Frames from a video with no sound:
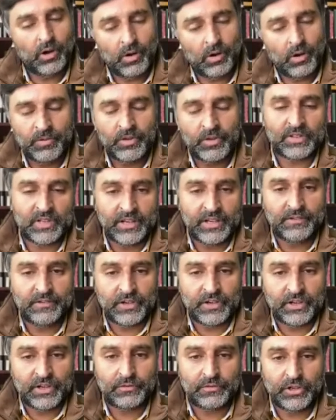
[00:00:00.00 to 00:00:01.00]
Obviously, if
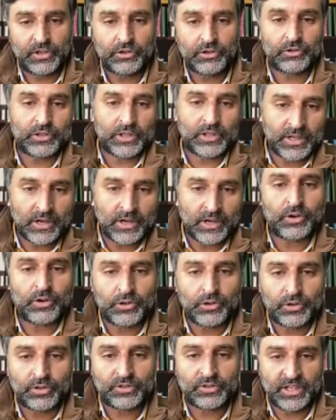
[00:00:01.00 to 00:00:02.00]
it is video, then
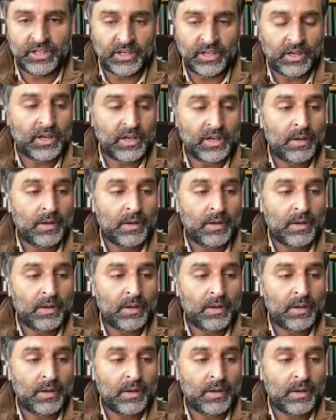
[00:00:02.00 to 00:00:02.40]
audio is there.